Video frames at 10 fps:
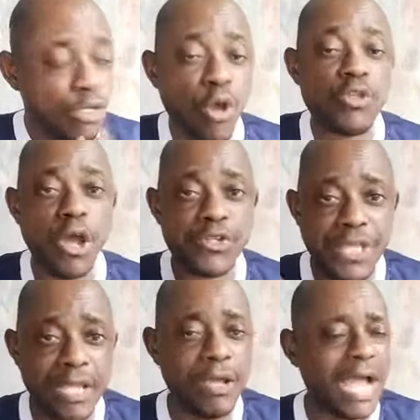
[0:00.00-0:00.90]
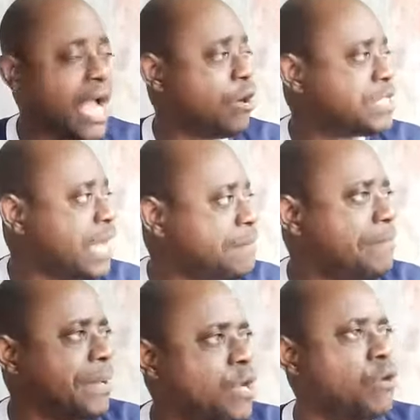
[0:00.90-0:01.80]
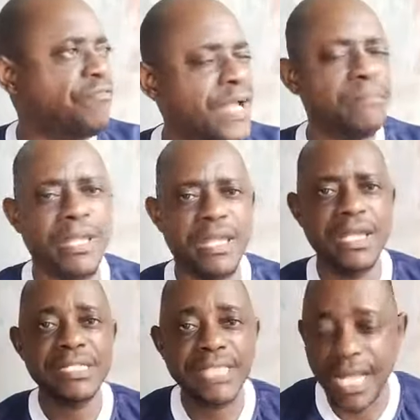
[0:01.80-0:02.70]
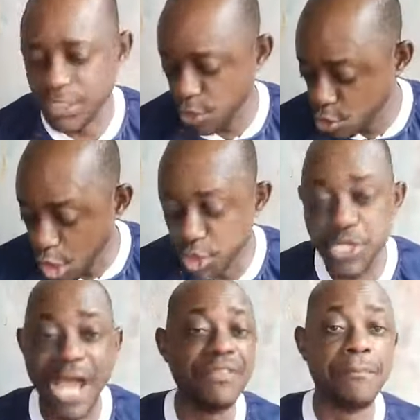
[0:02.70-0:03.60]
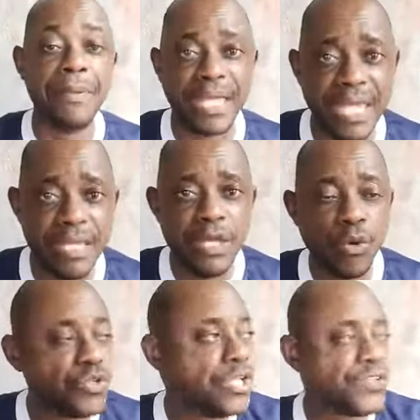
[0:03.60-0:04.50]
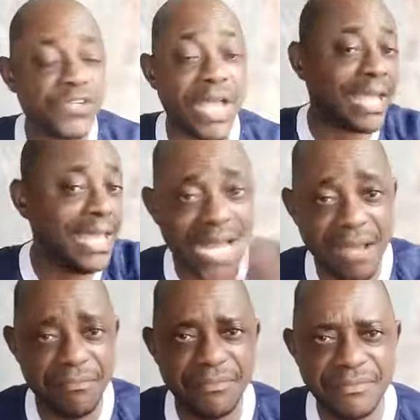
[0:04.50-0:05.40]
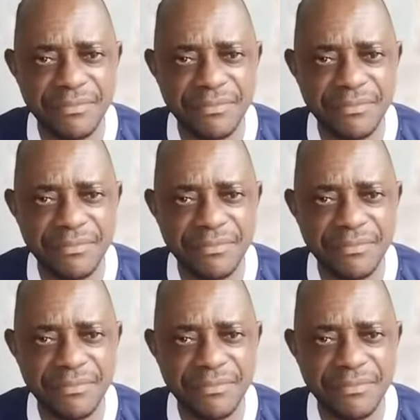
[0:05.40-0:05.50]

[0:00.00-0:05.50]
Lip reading: You also say, yeah, you say my pikin offend me. The next you will just drag the pikin, go say stranger kill him.